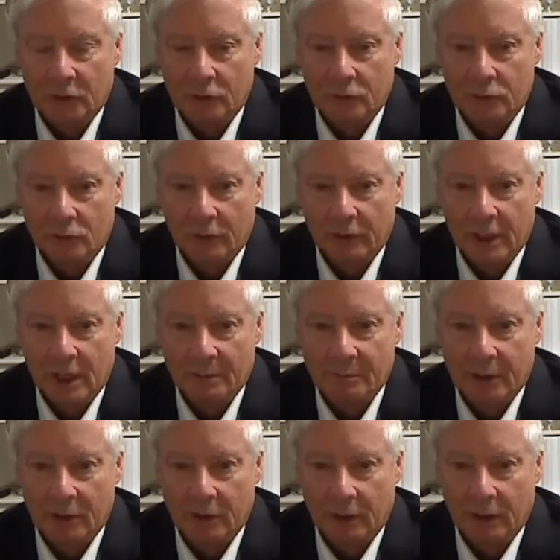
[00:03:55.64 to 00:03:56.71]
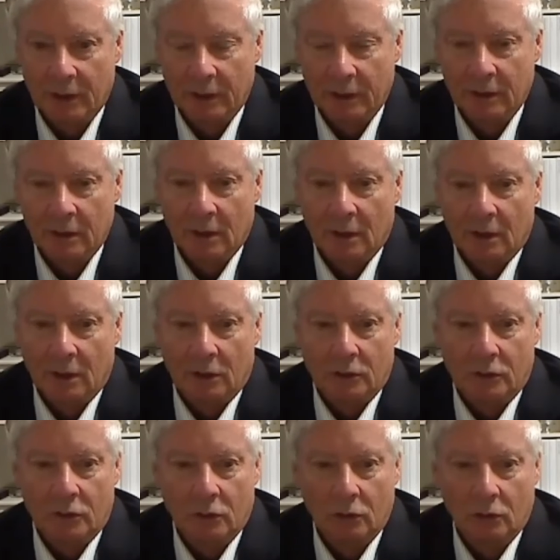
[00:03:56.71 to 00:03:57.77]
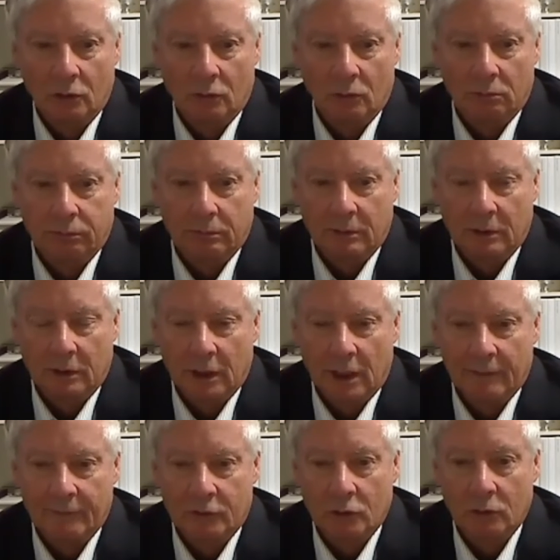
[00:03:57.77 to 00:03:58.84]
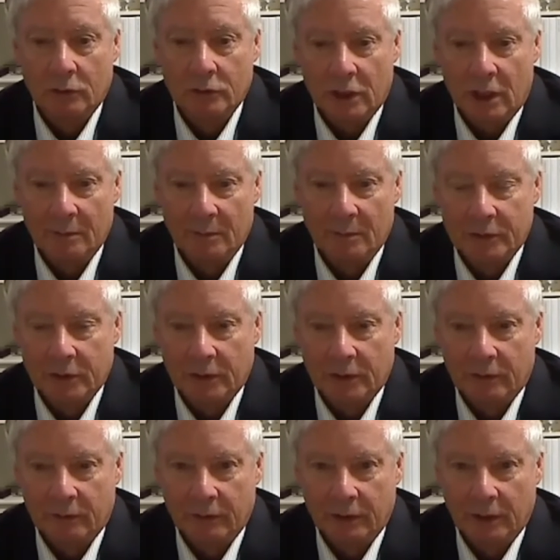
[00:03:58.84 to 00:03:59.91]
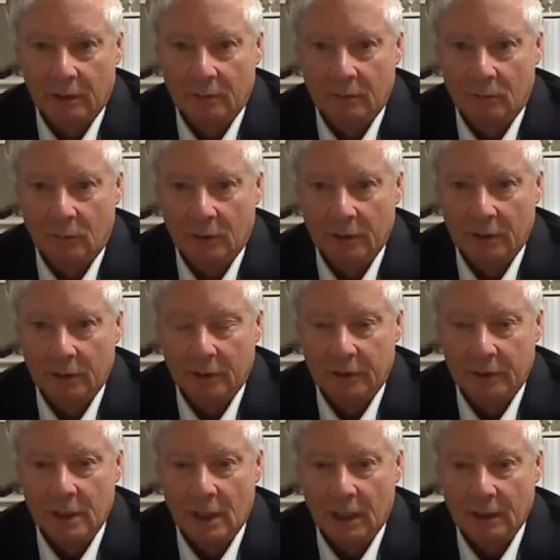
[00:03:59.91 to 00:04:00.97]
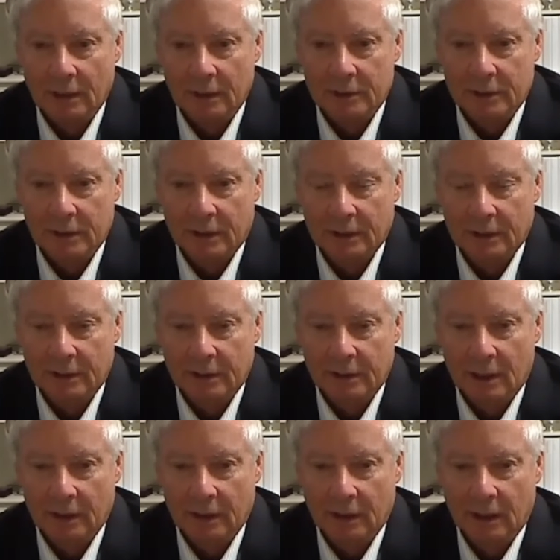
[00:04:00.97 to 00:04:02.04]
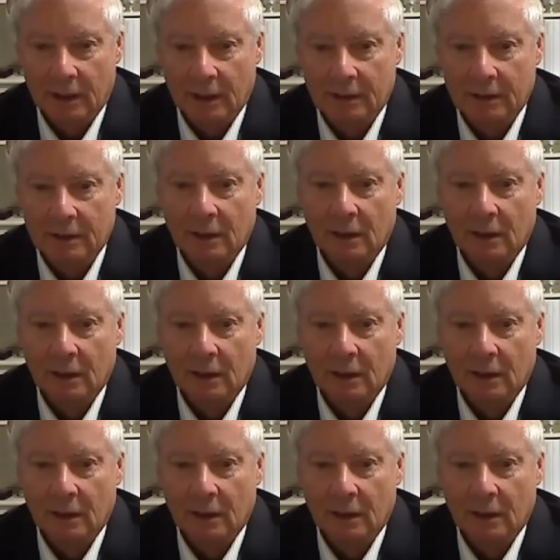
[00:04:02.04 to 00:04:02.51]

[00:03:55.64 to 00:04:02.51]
during that period to have 2 assignments in Korea, one 96 to 98,